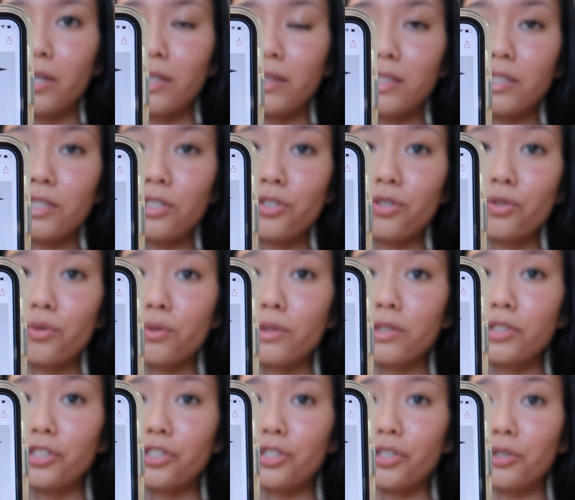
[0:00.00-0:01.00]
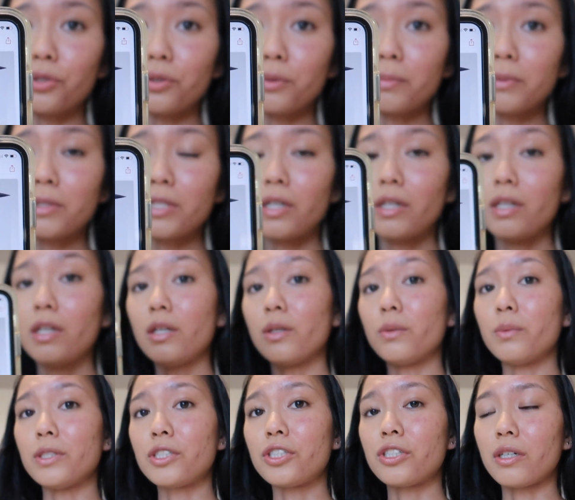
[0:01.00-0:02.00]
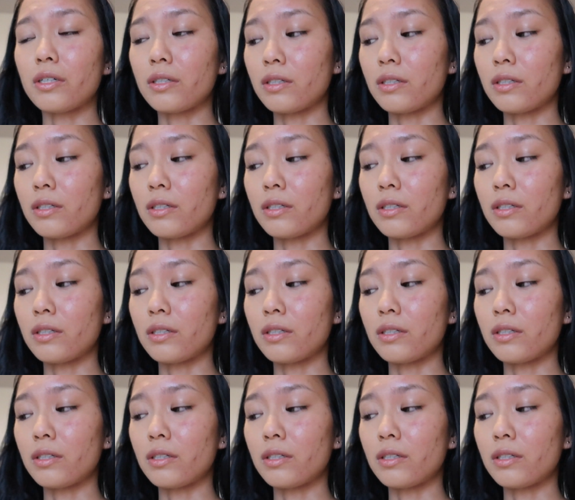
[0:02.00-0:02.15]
got these storage cubes, which are